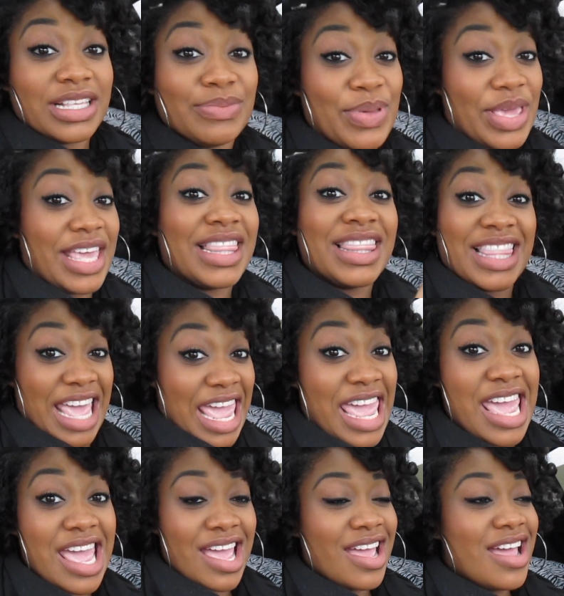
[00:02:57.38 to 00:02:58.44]
us being
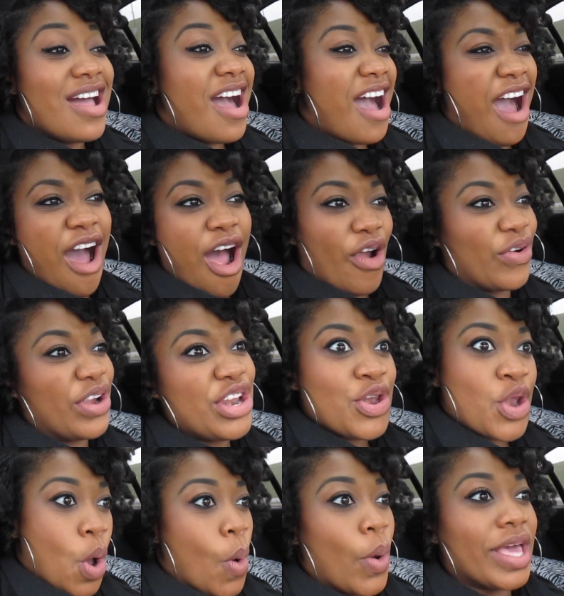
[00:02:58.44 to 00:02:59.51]
late i already
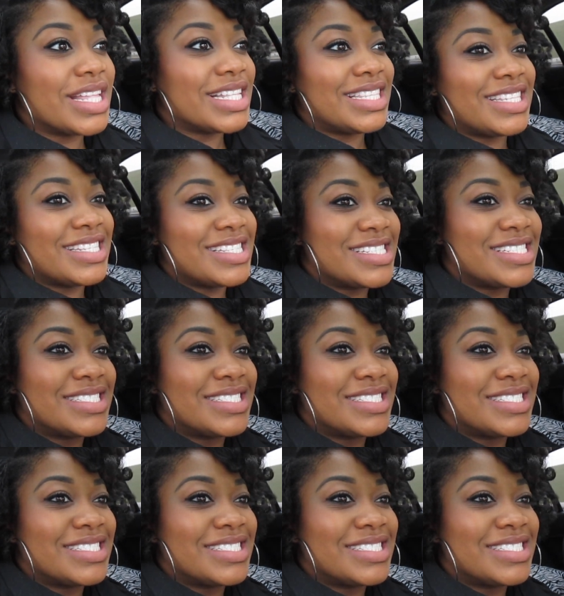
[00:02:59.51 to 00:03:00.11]
know it